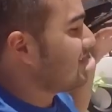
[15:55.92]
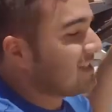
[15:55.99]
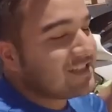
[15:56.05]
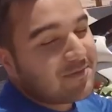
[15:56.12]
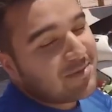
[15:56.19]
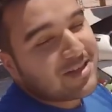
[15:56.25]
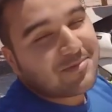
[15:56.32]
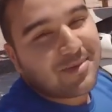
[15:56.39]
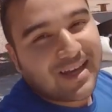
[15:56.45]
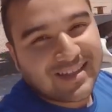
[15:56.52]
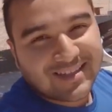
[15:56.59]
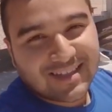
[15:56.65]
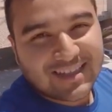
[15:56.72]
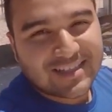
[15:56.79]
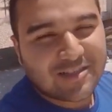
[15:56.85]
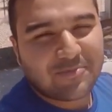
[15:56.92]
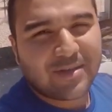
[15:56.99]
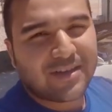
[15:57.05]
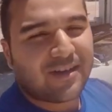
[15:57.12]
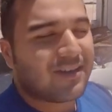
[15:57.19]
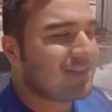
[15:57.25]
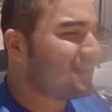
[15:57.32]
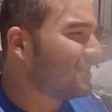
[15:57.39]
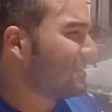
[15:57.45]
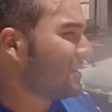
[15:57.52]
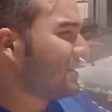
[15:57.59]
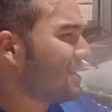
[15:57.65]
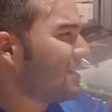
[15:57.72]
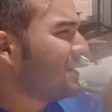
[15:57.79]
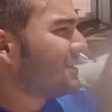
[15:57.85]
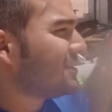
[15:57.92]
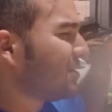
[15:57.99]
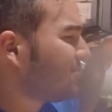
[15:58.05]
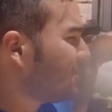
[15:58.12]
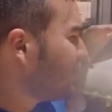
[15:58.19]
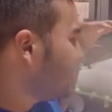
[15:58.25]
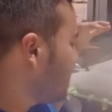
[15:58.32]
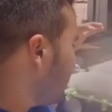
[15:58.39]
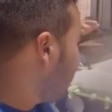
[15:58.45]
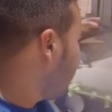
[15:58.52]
it's gonna be amazing. It's gonna be honestly something